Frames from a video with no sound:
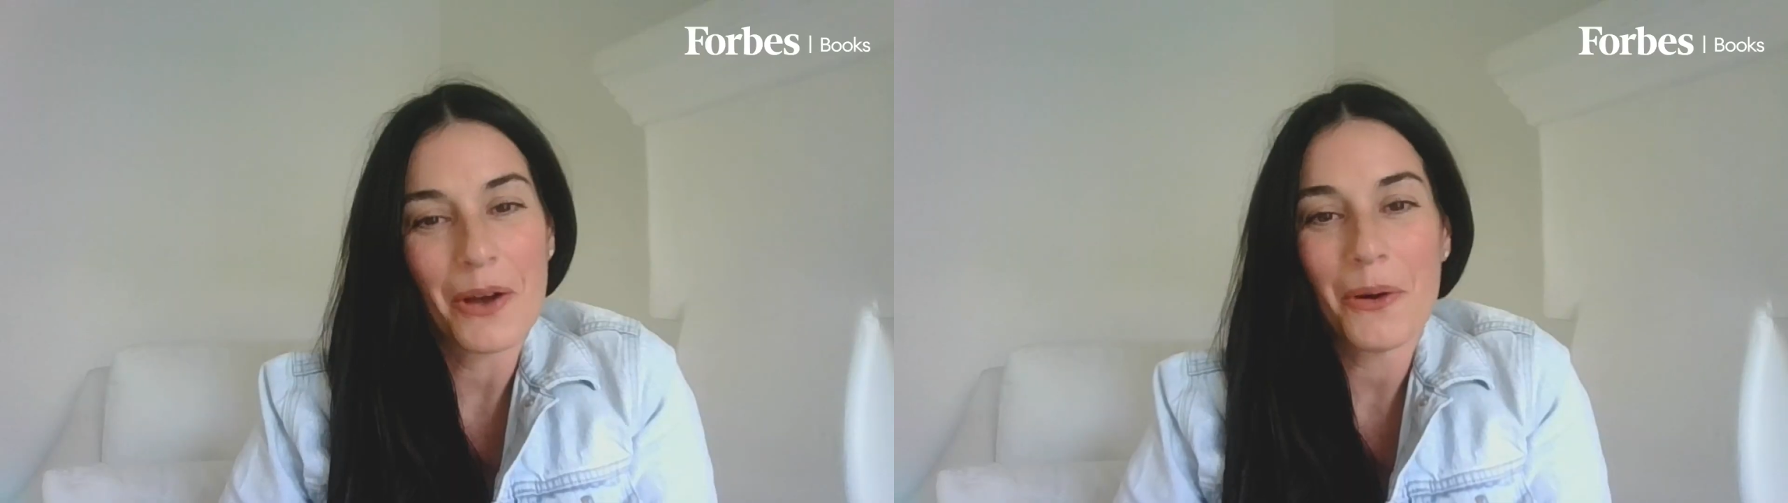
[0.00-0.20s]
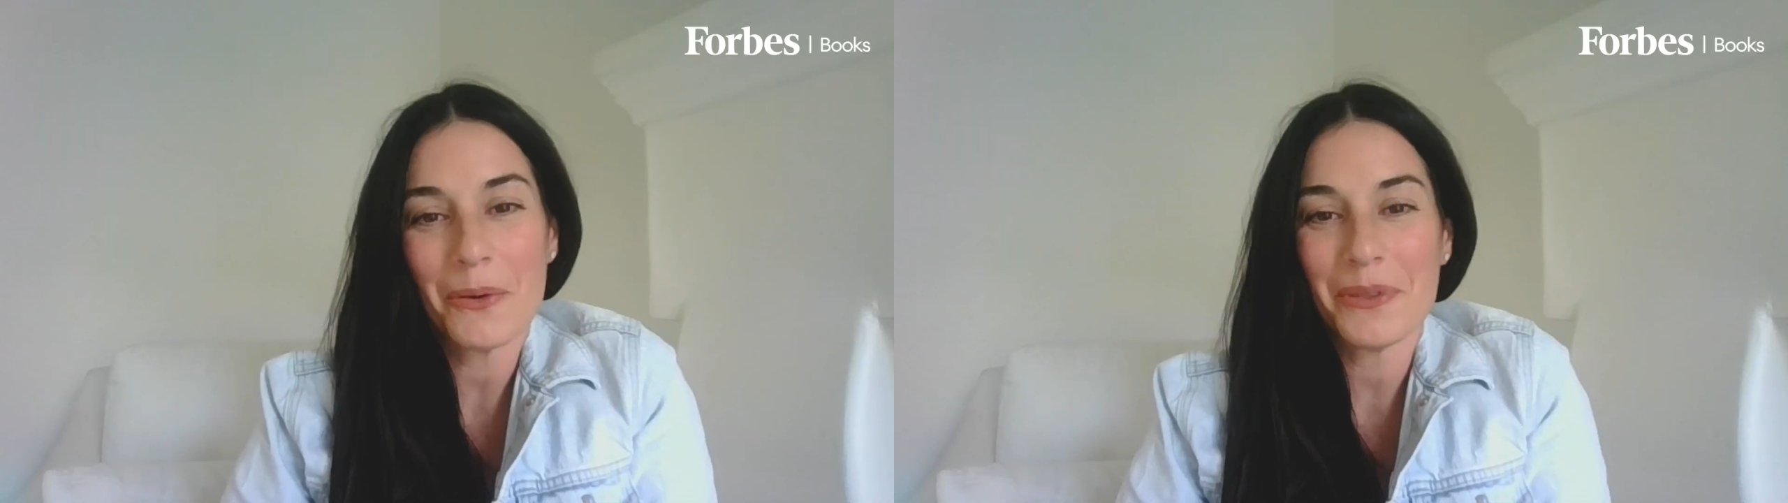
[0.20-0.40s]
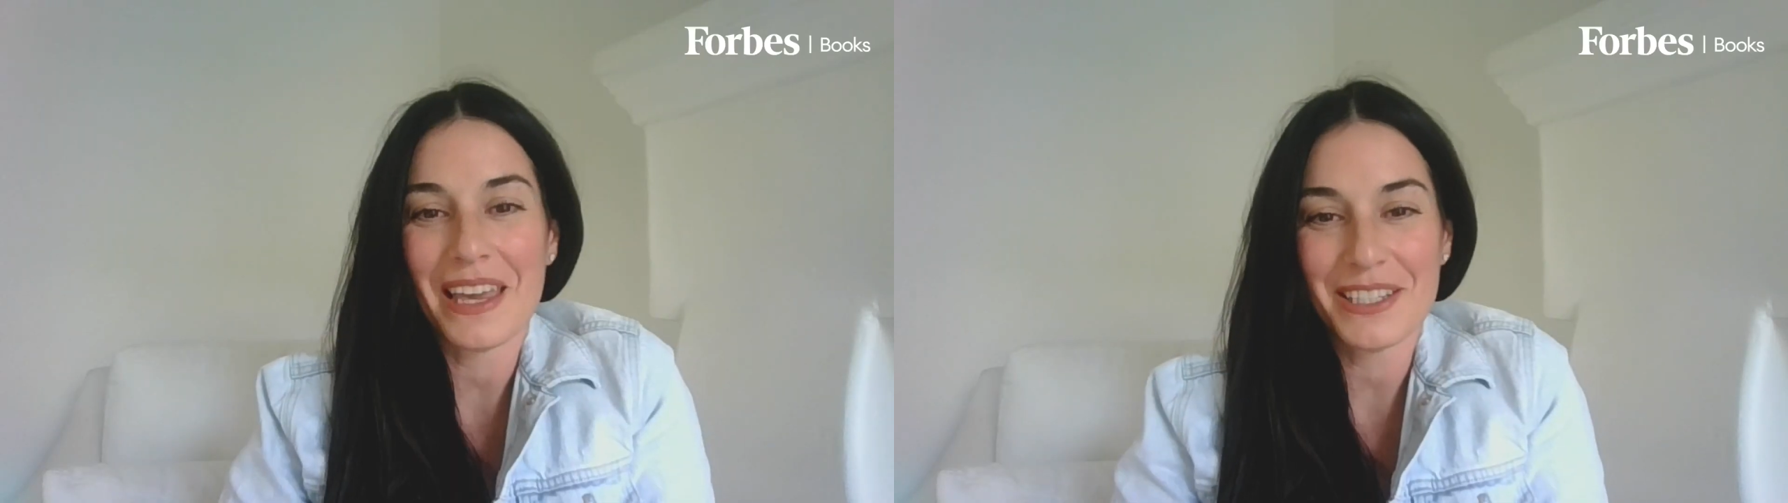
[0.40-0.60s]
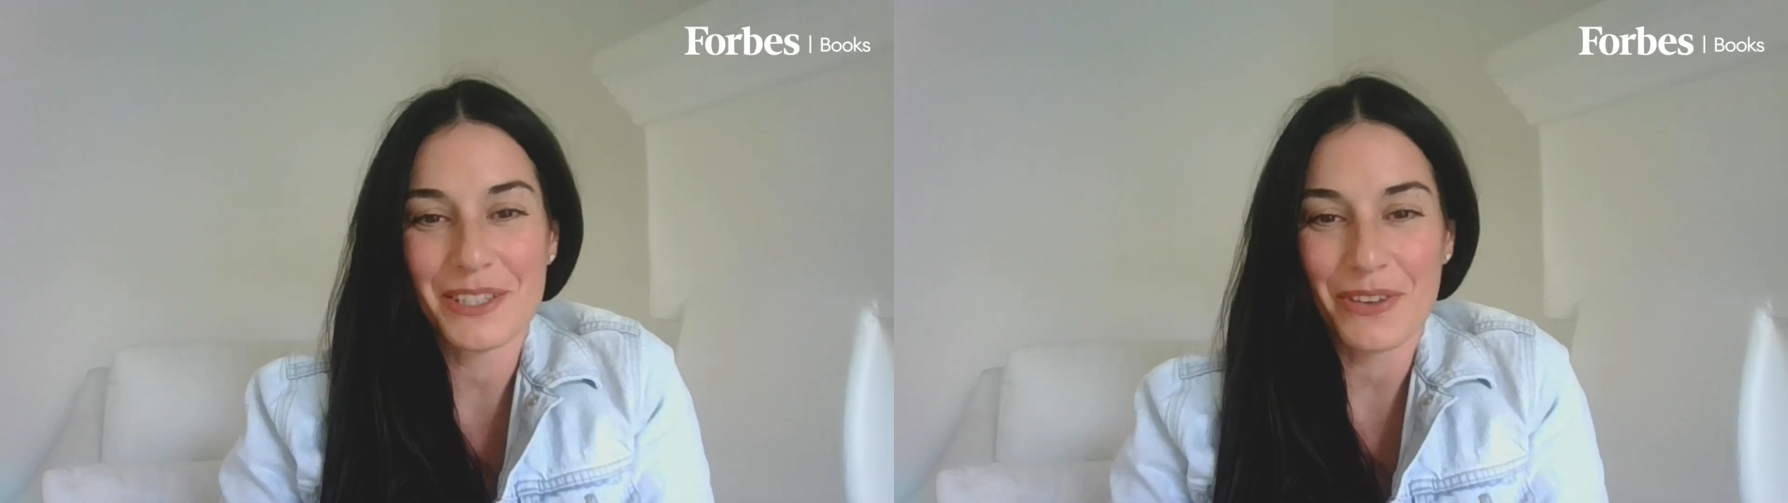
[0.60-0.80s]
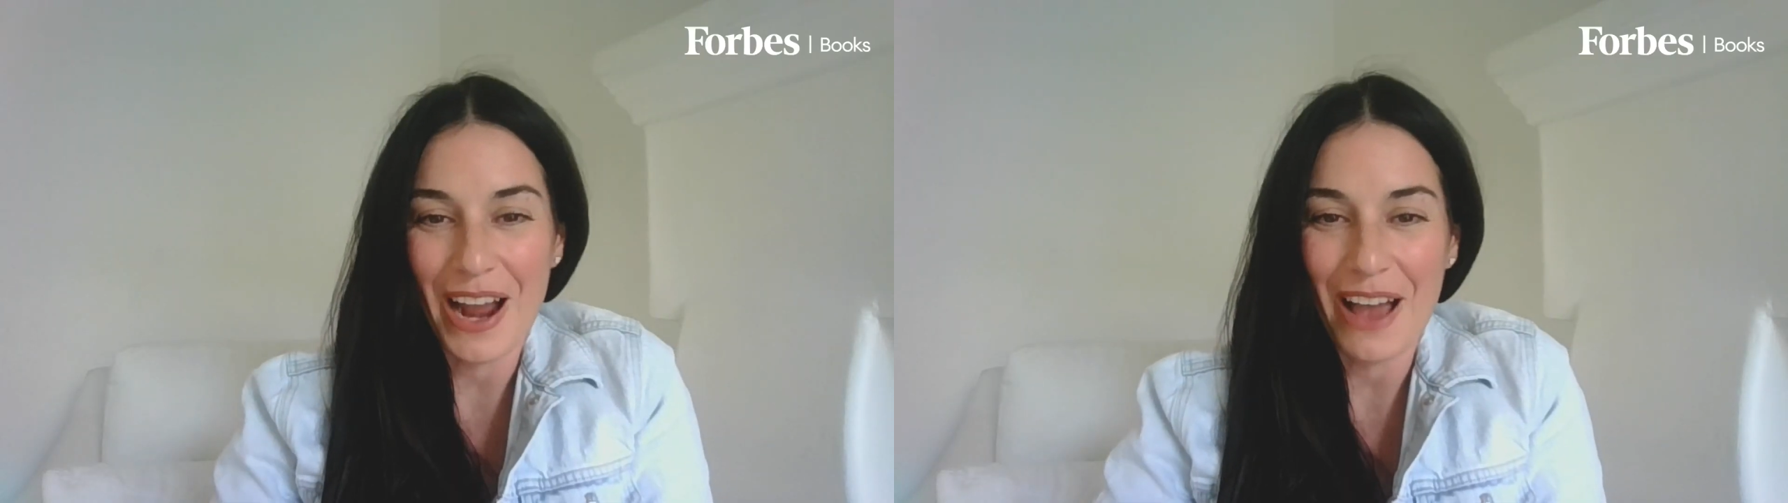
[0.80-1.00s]
Oh,
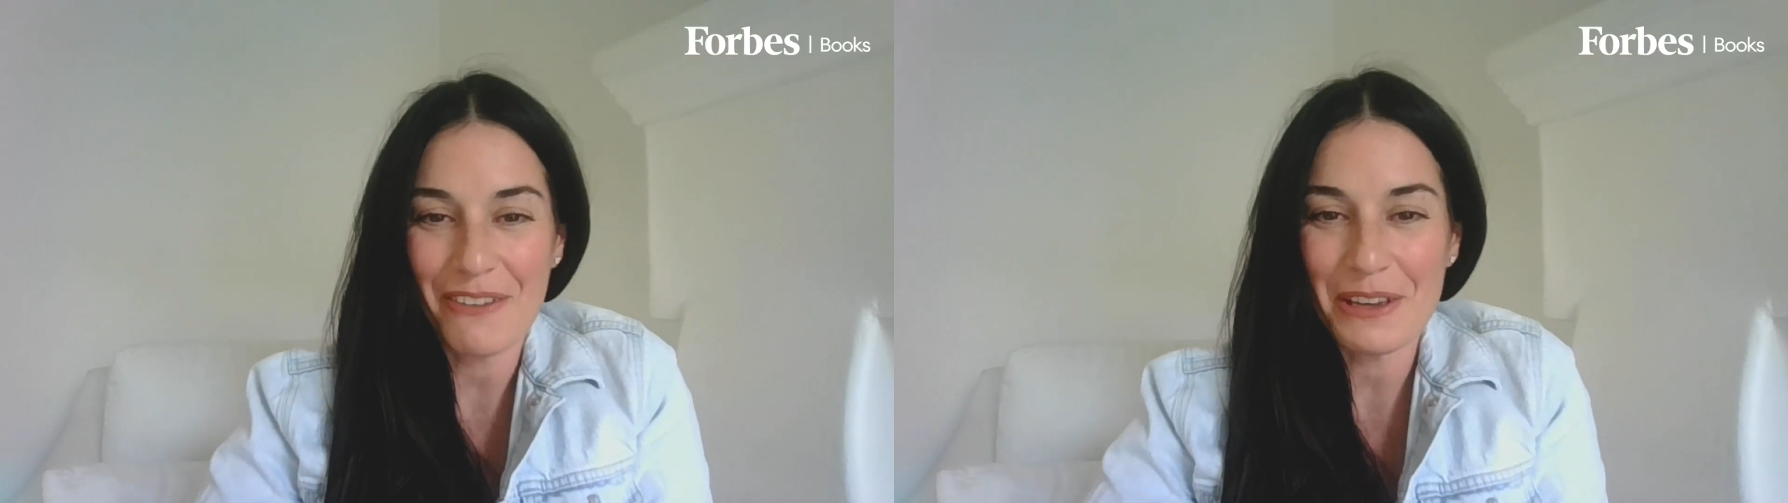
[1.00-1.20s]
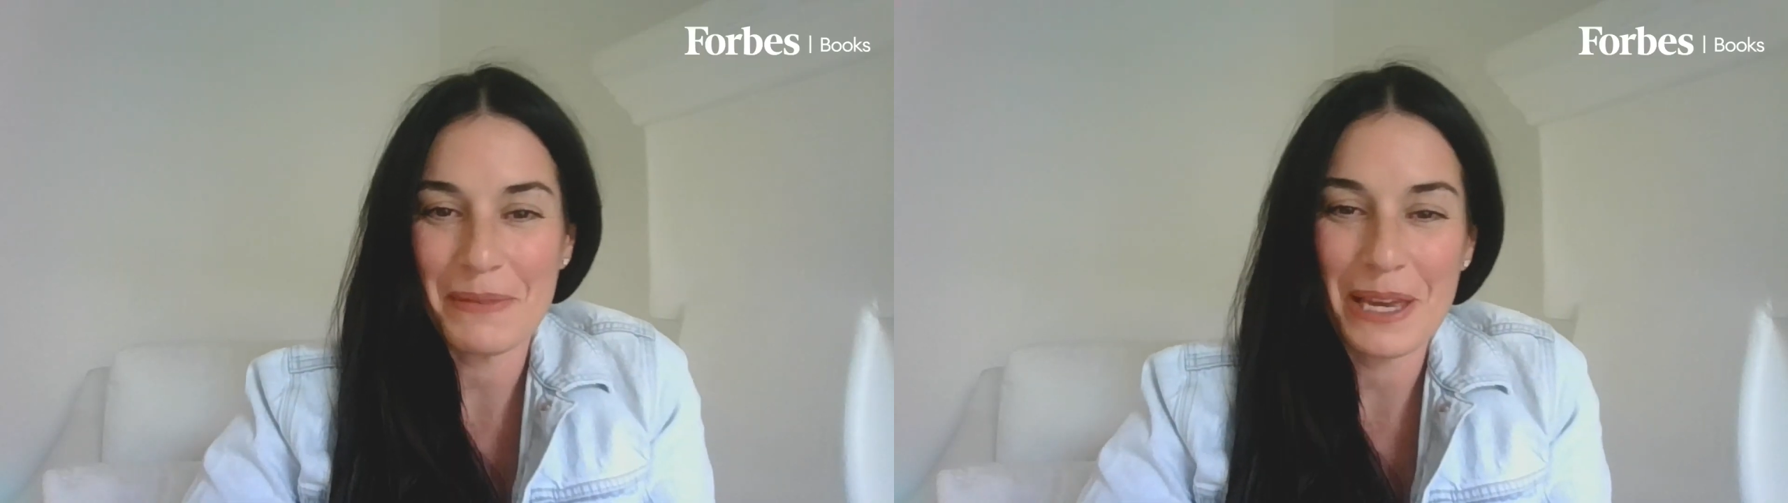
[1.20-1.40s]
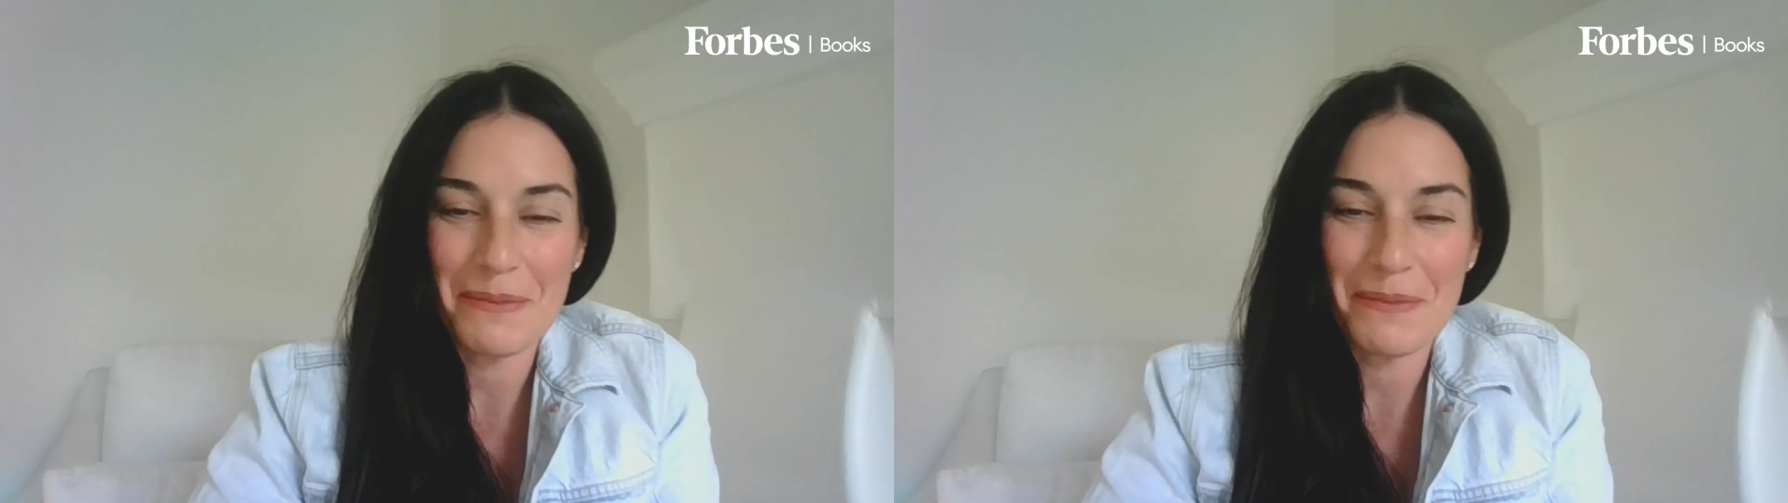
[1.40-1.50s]
thanks for having me.